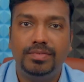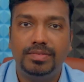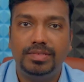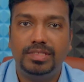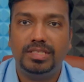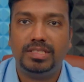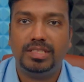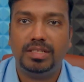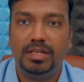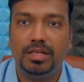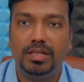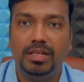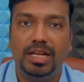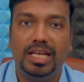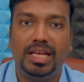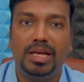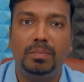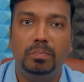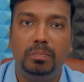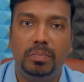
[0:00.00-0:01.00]
which is
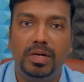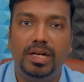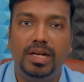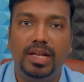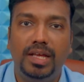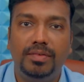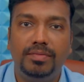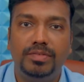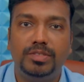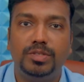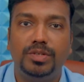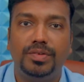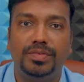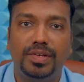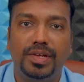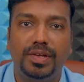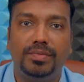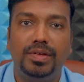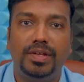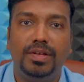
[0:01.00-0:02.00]
like a building which you have
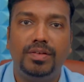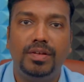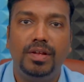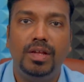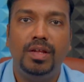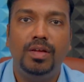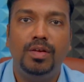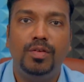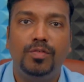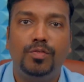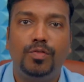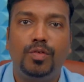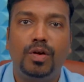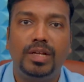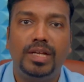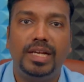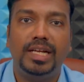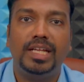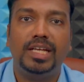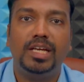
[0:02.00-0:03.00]
given
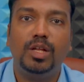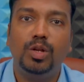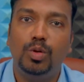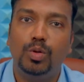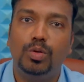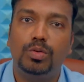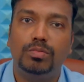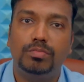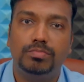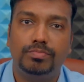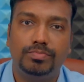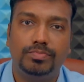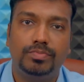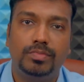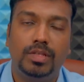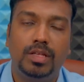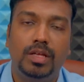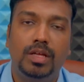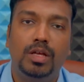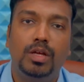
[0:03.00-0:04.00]
for getting a loan.
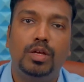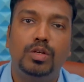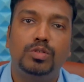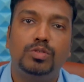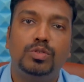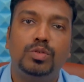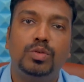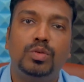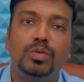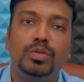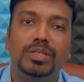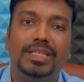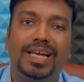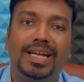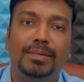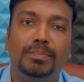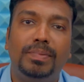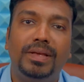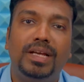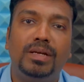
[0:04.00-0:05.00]
So
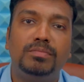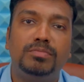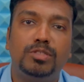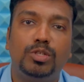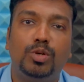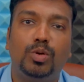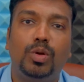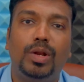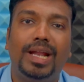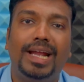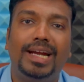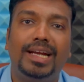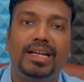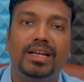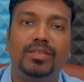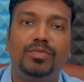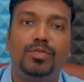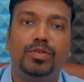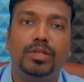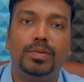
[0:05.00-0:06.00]
that becomes a
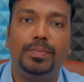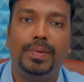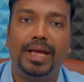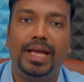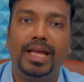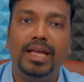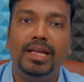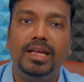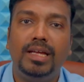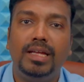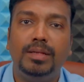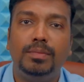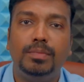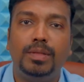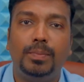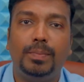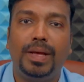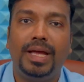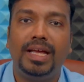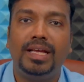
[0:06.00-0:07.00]
collateral for the bank, and
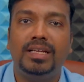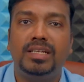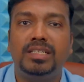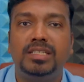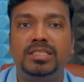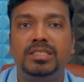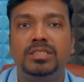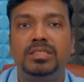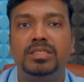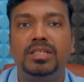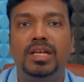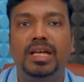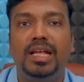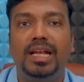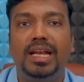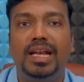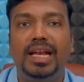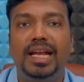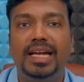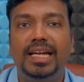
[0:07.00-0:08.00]
the bank is
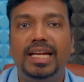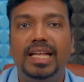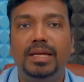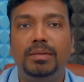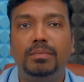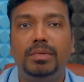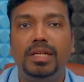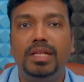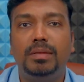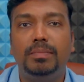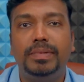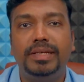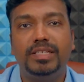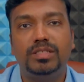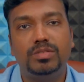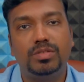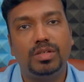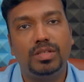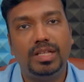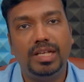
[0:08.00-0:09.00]
lending money
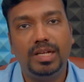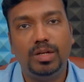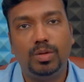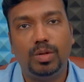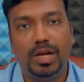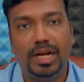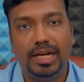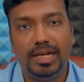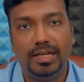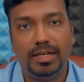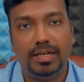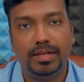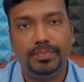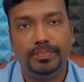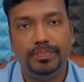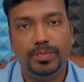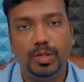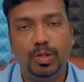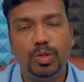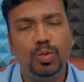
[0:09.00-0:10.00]
based on that collateral.
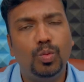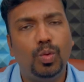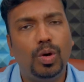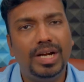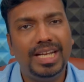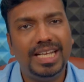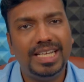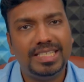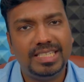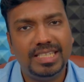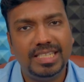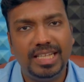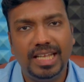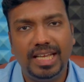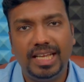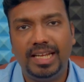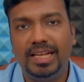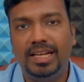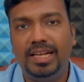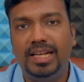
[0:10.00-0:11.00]
To what extent they
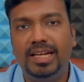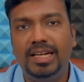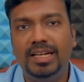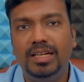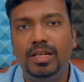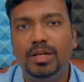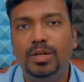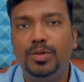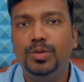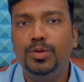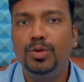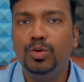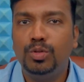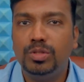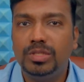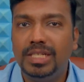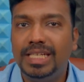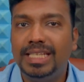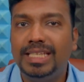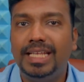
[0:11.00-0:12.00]
can lend?
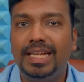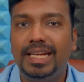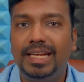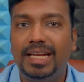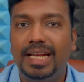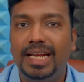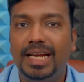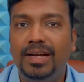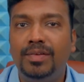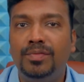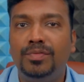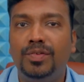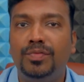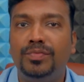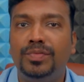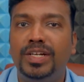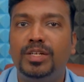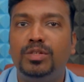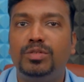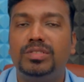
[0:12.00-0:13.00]
Usually they lend
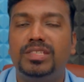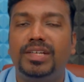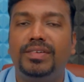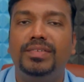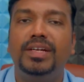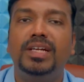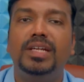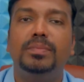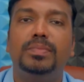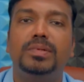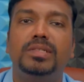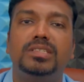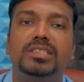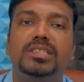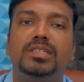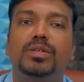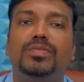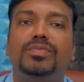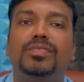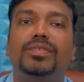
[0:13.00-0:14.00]
50 to
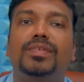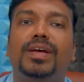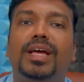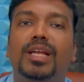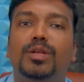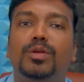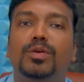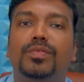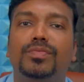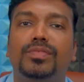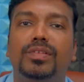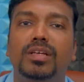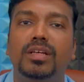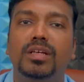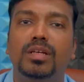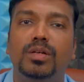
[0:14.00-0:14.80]
70% of the value of the